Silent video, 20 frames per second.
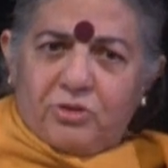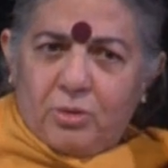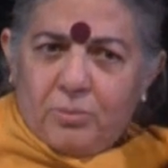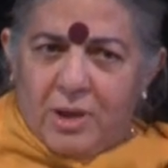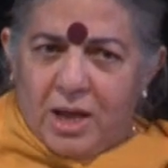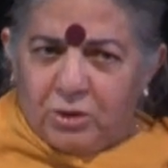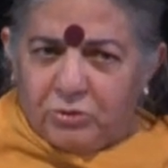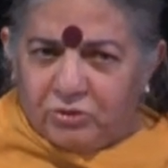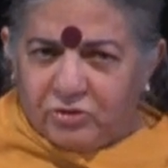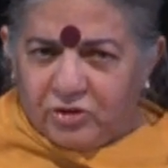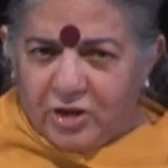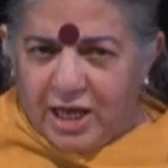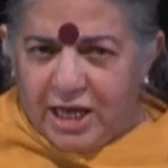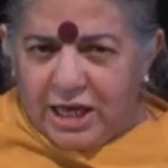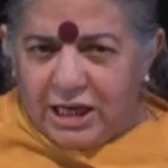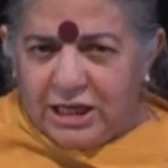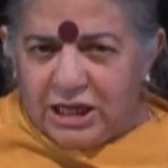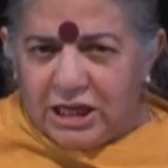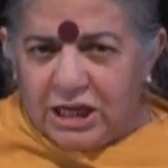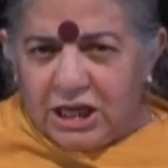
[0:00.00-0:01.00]
from
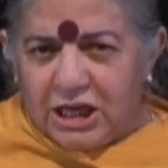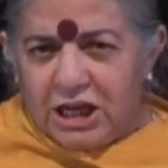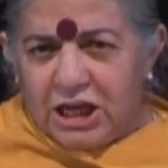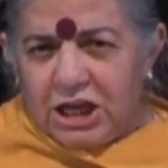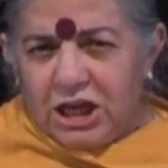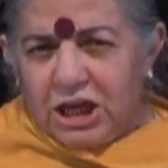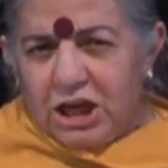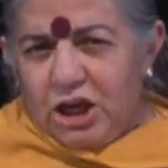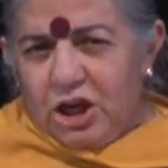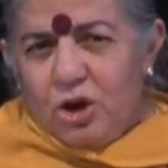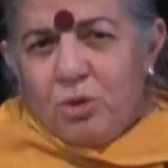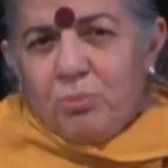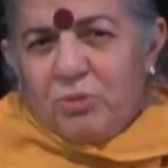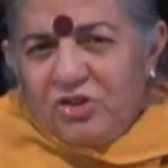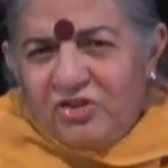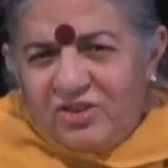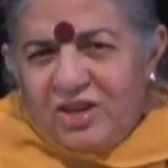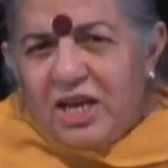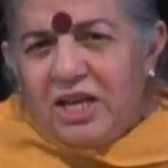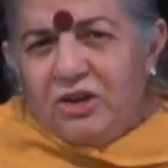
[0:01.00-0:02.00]
outside. You know,
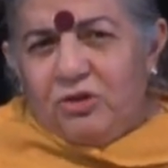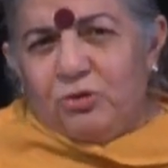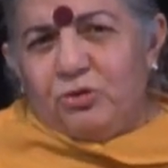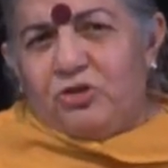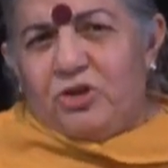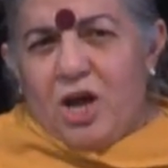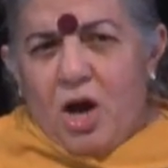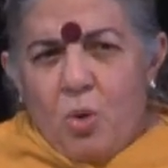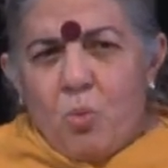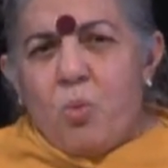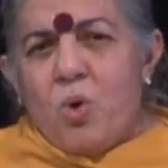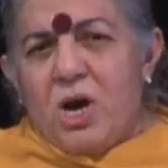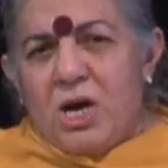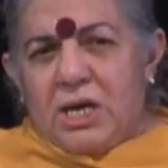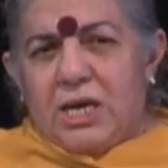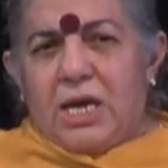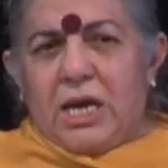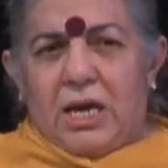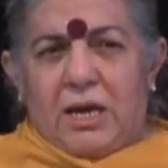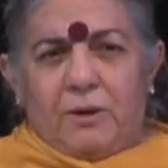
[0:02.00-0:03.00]
Monsanto is now
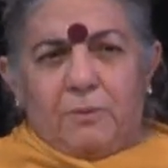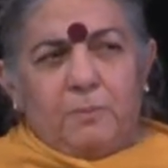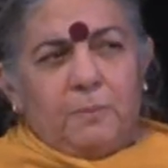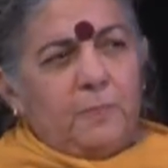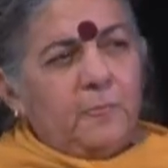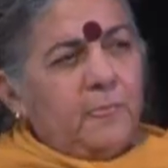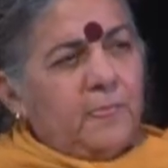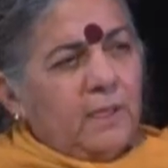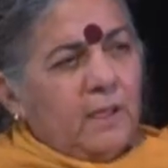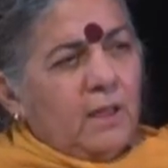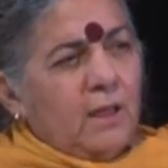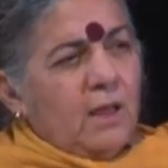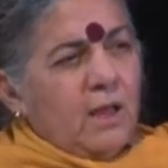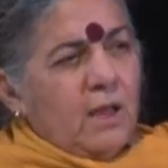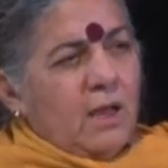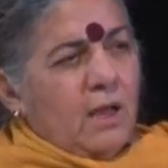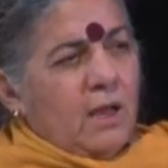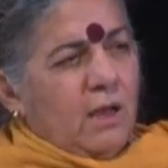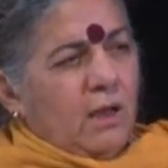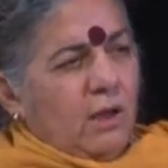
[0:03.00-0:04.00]
working
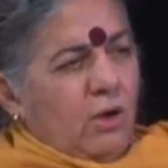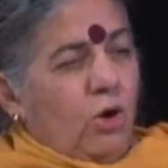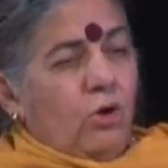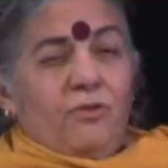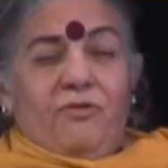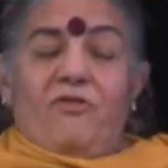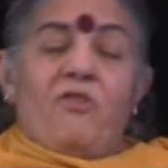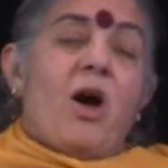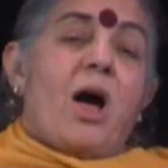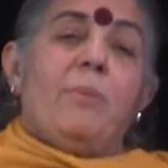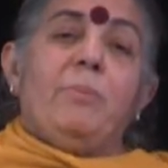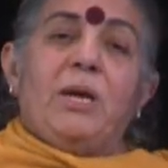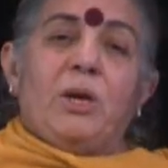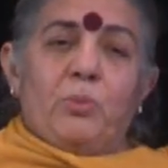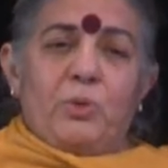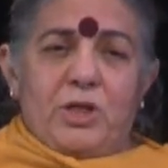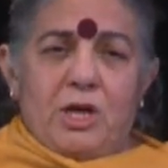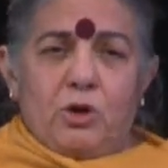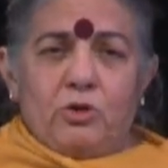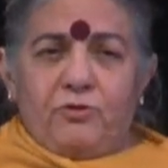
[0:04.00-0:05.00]
on farming
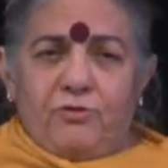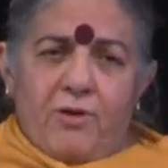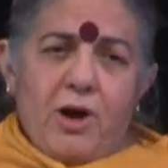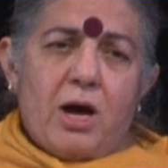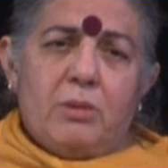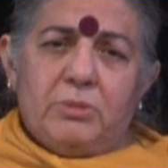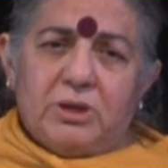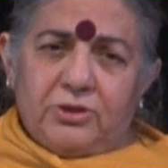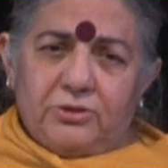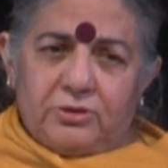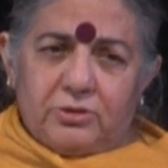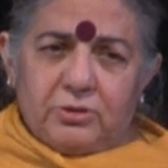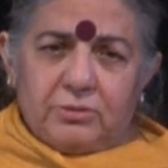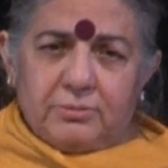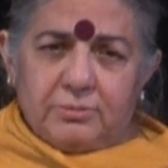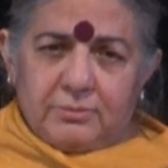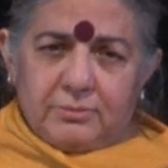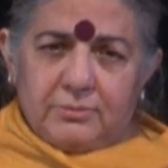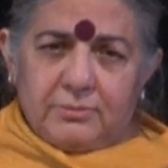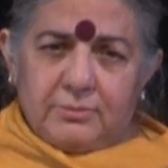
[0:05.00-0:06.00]
without farmers.
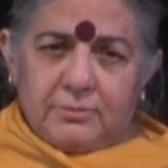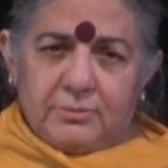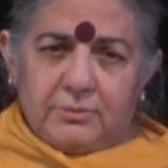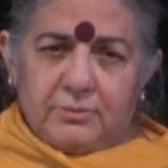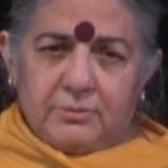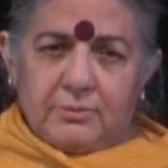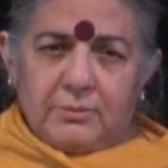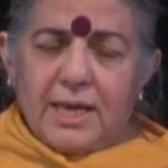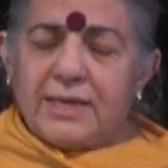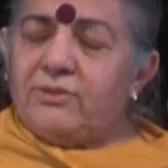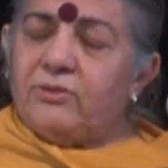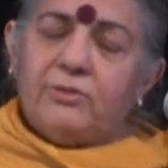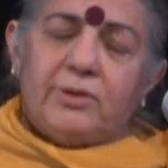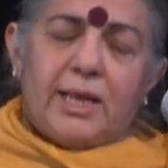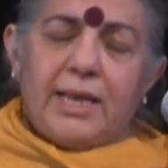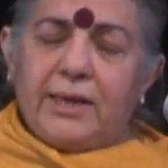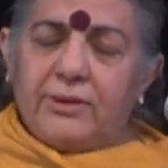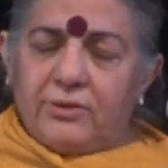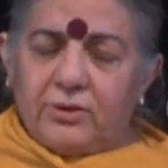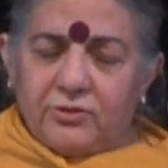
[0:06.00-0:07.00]
That's
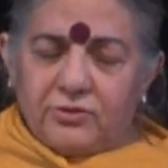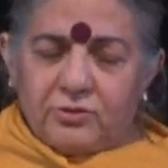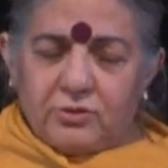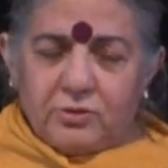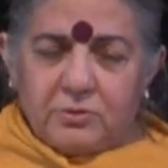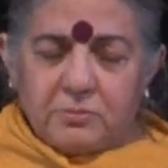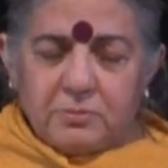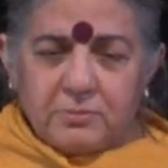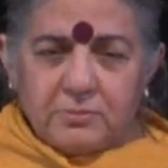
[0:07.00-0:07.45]
latest.